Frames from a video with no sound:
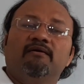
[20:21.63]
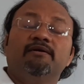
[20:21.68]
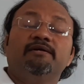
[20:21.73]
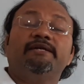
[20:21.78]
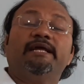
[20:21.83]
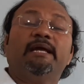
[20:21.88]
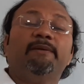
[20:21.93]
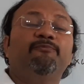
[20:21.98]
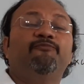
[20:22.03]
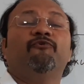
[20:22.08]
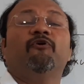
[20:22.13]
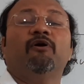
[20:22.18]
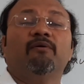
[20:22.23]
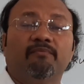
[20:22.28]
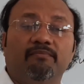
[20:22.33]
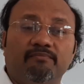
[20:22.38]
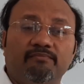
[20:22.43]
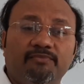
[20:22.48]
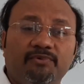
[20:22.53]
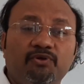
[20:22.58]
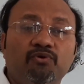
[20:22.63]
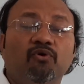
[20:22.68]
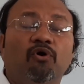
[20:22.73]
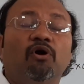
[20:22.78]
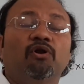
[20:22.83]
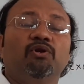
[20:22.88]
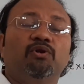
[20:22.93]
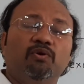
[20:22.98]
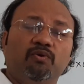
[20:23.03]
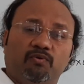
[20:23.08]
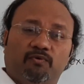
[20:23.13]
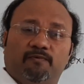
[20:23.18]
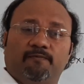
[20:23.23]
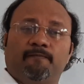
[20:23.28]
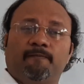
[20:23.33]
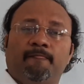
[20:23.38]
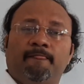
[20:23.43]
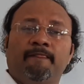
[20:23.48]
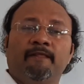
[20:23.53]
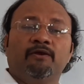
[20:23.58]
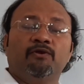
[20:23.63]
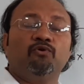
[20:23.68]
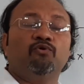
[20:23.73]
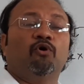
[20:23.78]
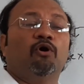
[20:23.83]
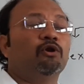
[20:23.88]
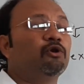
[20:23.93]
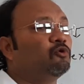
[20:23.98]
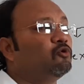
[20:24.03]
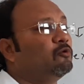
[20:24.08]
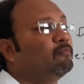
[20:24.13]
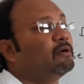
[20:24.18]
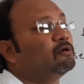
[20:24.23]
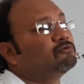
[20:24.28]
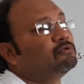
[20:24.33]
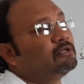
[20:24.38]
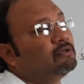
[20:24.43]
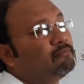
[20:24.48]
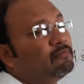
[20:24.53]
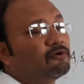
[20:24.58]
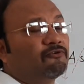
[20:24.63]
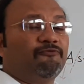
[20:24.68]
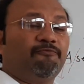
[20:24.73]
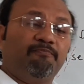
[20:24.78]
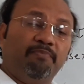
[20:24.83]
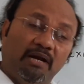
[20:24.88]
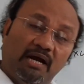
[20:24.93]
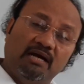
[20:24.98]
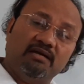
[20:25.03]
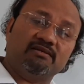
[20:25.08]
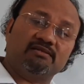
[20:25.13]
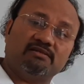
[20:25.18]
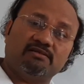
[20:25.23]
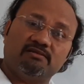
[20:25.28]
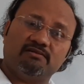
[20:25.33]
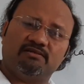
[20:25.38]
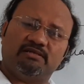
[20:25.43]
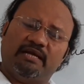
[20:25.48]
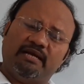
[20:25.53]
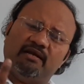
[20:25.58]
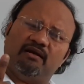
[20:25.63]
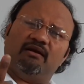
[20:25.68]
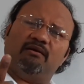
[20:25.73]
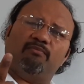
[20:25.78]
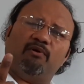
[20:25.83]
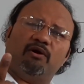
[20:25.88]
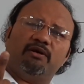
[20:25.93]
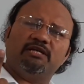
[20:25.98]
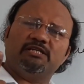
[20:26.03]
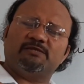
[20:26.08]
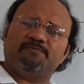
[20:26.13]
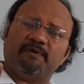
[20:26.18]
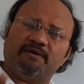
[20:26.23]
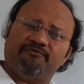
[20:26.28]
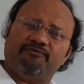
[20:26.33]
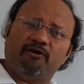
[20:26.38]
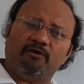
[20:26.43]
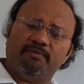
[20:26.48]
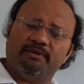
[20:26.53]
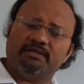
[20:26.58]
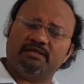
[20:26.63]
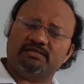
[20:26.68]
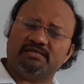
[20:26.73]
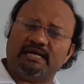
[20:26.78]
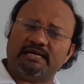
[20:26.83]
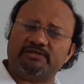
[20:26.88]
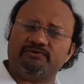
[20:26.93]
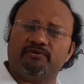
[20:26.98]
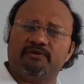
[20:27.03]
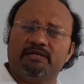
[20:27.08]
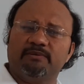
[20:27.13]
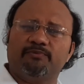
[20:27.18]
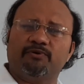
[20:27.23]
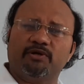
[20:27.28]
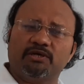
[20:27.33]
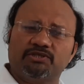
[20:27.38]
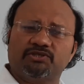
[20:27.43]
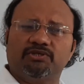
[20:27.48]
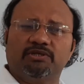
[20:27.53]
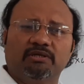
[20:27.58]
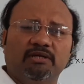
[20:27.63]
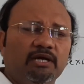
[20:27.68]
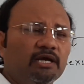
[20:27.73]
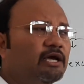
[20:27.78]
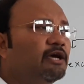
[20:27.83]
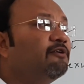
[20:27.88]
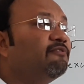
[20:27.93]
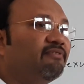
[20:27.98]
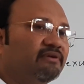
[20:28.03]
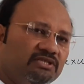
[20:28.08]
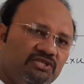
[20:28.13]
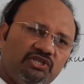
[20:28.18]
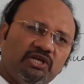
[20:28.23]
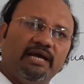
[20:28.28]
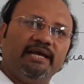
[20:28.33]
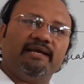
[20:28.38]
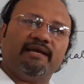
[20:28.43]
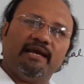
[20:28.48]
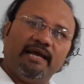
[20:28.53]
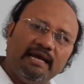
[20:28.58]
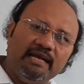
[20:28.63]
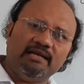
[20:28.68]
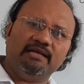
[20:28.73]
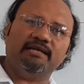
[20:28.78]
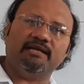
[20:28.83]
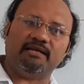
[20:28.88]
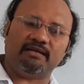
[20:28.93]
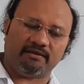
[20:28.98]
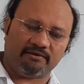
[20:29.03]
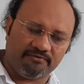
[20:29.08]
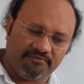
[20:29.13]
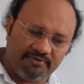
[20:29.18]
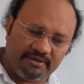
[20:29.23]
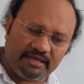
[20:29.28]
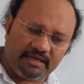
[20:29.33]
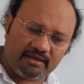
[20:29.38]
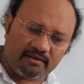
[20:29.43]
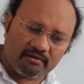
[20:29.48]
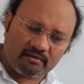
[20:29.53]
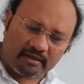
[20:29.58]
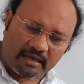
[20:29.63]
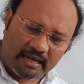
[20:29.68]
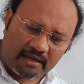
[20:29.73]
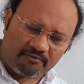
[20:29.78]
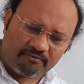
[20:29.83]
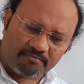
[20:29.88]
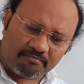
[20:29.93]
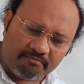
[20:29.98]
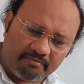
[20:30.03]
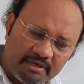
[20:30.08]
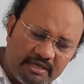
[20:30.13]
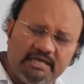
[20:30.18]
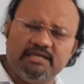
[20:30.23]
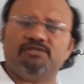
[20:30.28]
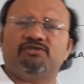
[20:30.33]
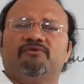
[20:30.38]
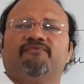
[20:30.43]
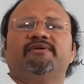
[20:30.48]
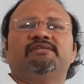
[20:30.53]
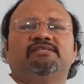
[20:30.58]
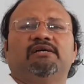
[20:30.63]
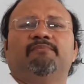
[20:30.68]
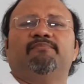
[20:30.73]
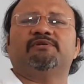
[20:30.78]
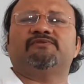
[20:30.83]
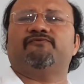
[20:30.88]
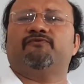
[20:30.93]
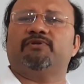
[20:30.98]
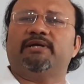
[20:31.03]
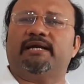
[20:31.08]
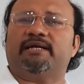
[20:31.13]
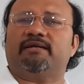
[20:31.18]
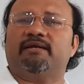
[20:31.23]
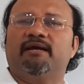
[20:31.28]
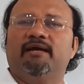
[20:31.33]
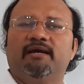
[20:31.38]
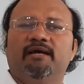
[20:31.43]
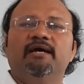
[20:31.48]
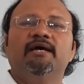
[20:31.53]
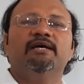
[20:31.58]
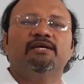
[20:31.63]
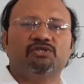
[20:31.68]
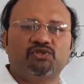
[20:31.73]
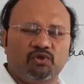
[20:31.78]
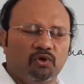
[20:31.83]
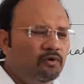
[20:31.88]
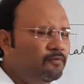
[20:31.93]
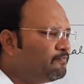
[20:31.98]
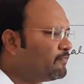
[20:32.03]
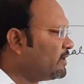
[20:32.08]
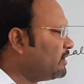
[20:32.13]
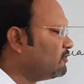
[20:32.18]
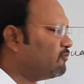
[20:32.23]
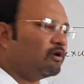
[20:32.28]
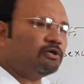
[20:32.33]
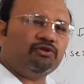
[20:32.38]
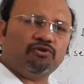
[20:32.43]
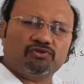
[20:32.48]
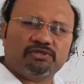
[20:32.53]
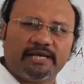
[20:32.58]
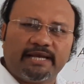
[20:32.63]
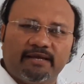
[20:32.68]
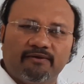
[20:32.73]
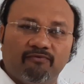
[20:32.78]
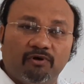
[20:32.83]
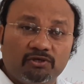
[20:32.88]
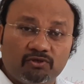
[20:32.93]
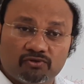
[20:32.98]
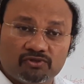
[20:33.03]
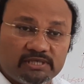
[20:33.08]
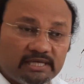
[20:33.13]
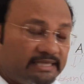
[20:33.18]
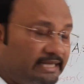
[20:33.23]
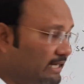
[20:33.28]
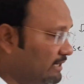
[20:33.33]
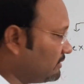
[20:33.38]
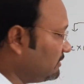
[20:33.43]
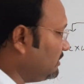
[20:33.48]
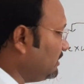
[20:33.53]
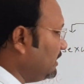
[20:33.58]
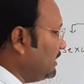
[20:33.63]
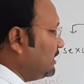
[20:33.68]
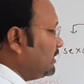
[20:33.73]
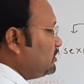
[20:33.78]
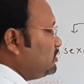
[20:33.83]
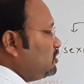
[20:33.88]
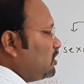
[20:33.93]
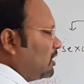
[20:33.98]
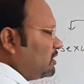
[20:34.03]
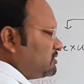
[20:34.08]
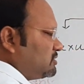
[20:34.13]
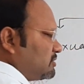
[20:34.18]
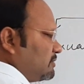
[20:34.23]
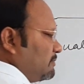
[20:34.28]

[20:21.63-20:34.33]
Tapeworm, you all know. You all know about the number of plants. Single bodies performing the sexual reproduction. Fungi, algae, we have millions of examples for that. So, what to say? What to say that? Not